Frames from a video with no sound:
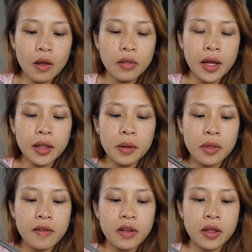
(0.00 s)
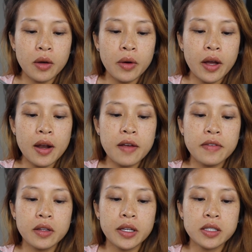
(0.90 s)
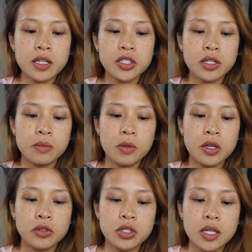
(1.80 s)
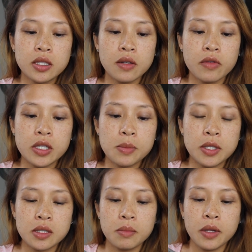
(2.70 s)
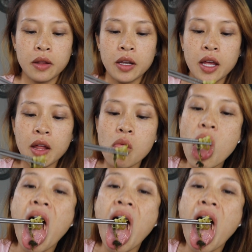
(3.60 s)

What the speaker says: lately with everything going on, I feel like such a huge sense of responsibility